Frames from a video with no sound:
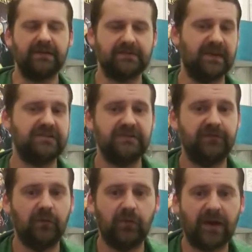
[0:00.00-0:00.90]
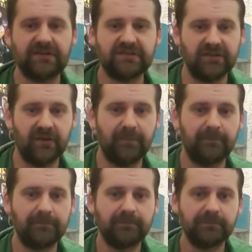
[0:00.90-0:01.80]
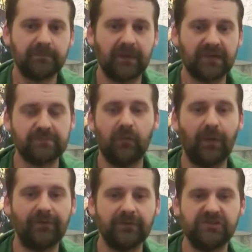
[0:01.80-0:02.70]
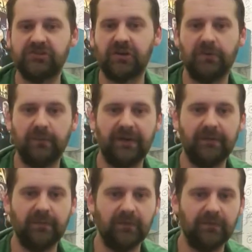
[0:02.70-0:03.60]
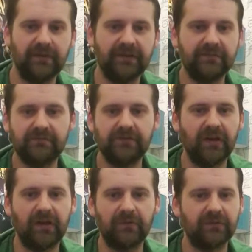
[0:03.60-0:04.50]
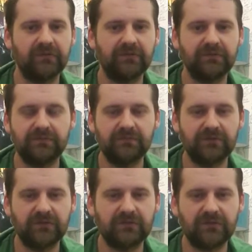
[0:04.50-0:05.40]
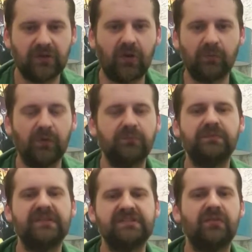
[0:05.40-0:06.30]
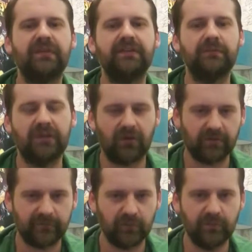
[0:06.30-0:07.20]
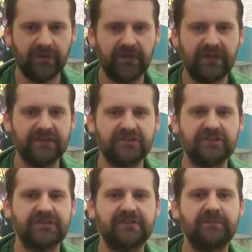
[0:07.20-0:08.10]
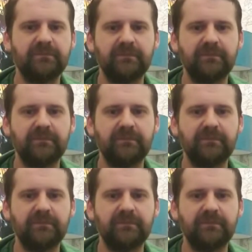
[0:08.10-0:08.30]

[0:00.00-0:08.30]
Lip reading: especially for us more average Joe people that, you know, can't, well, it's not that we can't afford it, it's just